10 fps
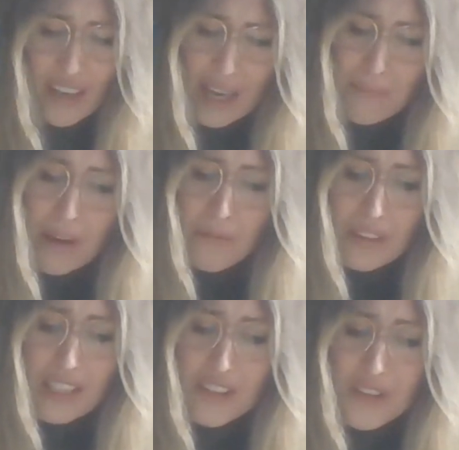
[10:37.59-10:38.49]
and my
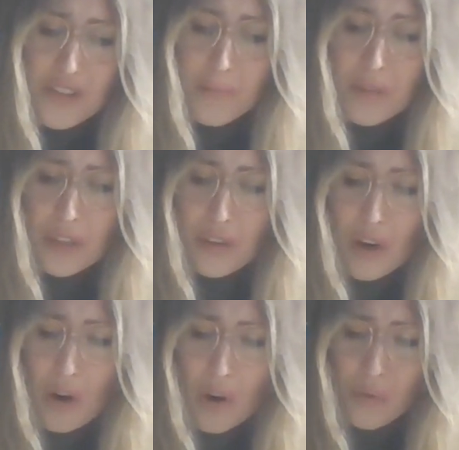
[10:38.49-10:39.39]
relationship to your
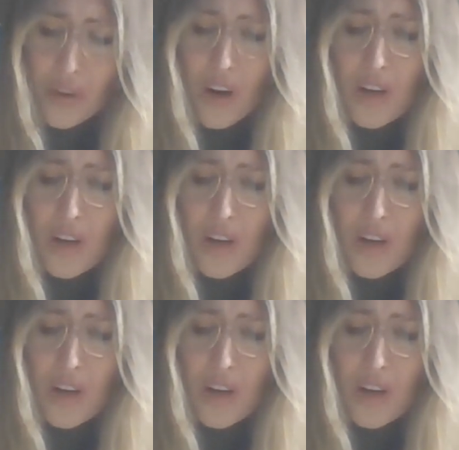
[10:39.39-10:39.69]
own